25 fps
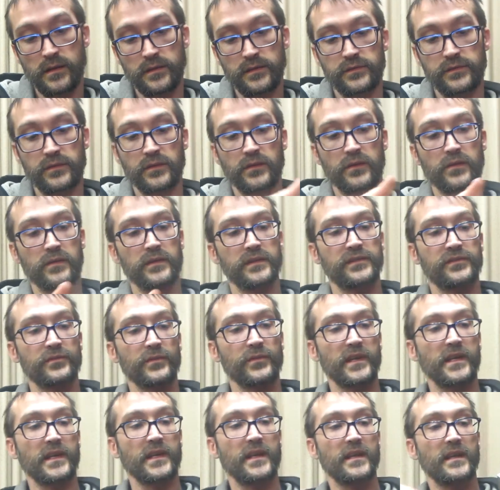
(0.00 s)
So it's
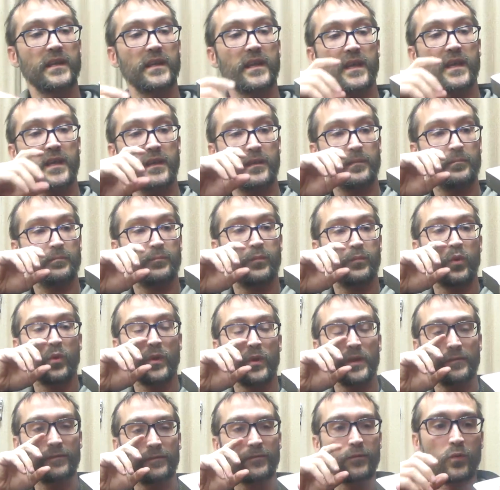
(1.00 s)
reading it at
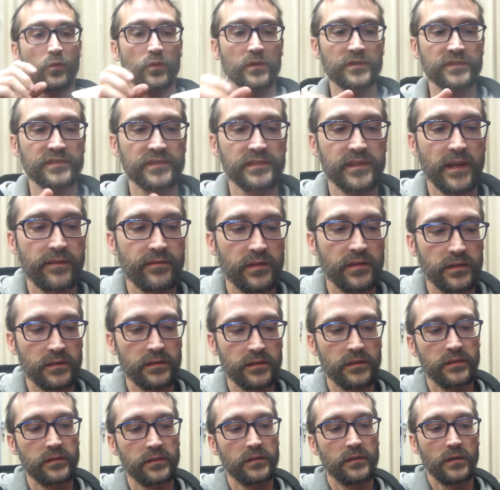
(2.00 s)
0.47.
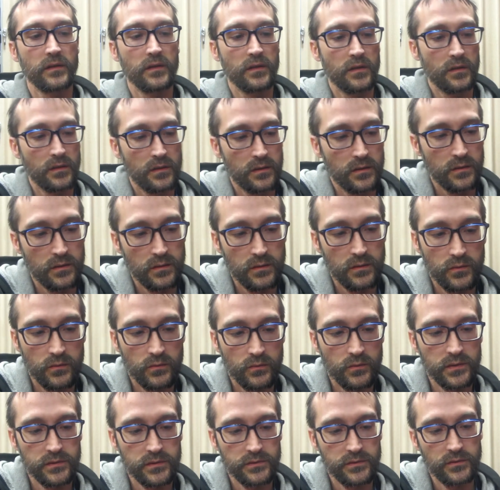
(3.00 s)

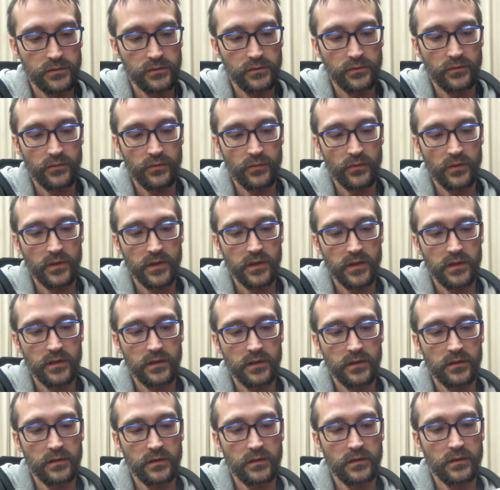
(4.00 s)
1, 2,
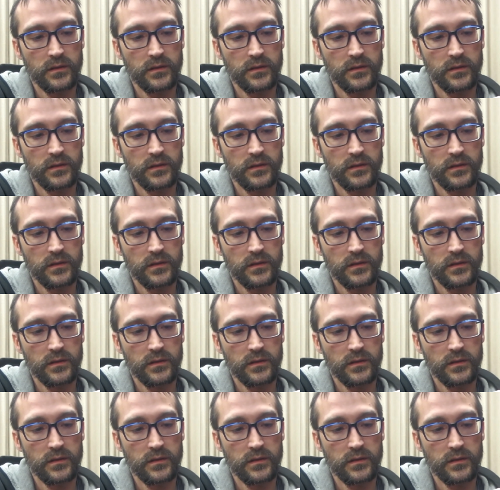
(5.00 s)
3.